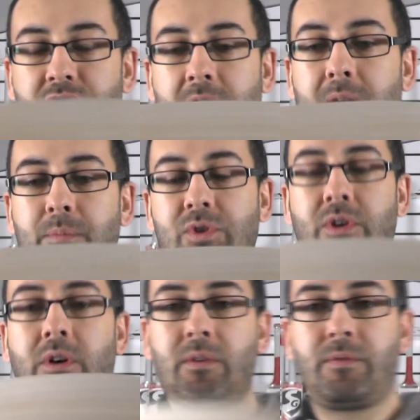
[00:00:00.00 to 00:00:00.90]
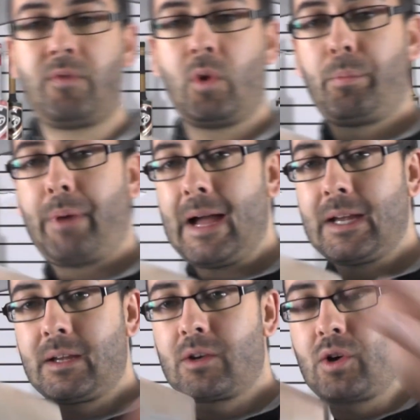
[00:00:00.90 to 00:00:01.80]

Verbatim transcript: shape, so full back